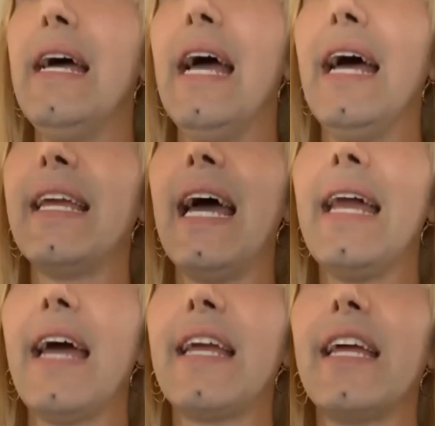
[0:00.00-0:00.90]
And
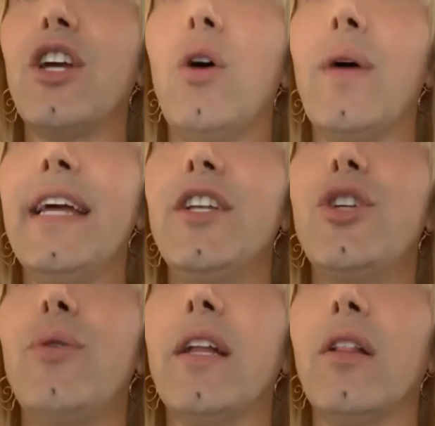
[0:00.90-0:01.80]
again, I can go
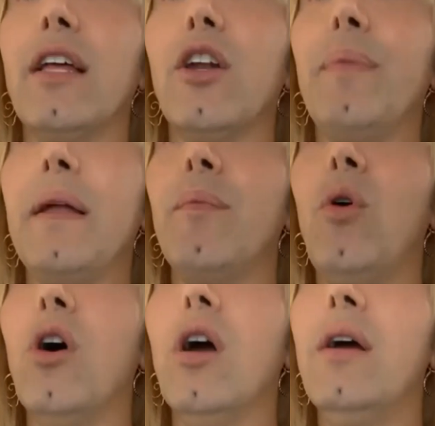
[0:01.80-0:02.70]
into it a little bit
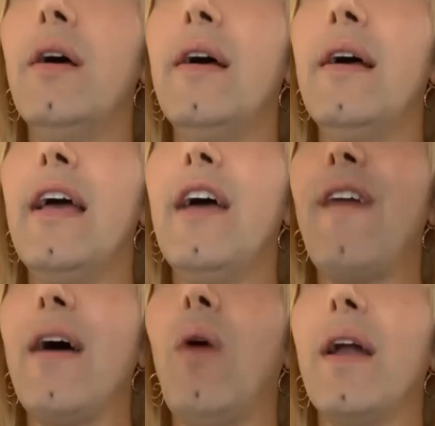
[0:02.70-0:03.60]
more.
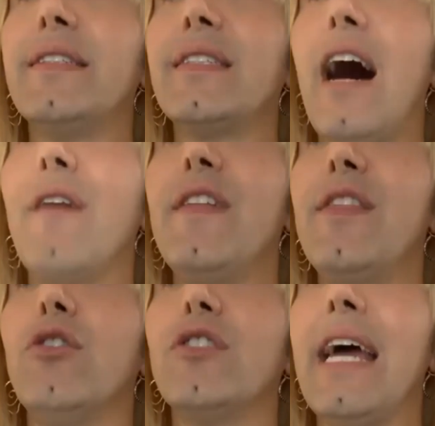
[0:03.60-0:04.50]
If I want to
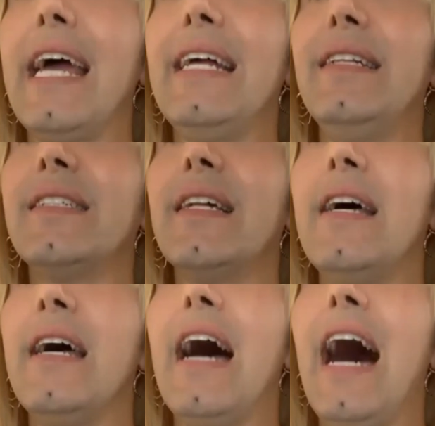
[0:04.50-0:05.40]
soften those ends,
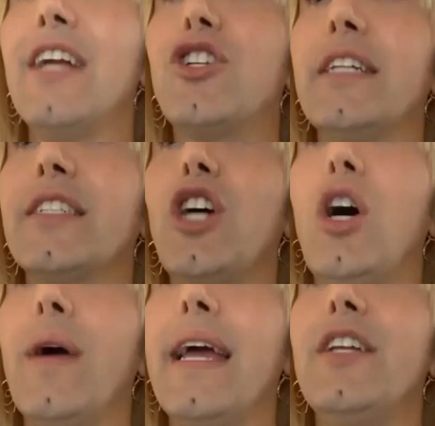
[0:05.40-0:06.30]
I just
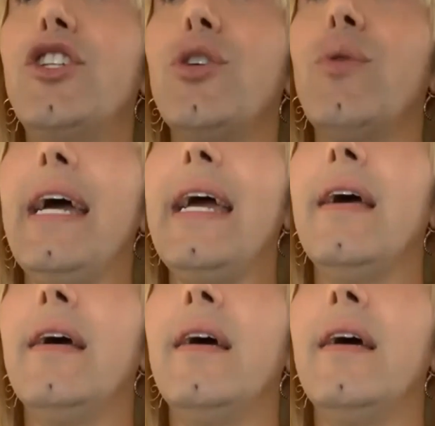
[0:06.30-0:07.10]
go into it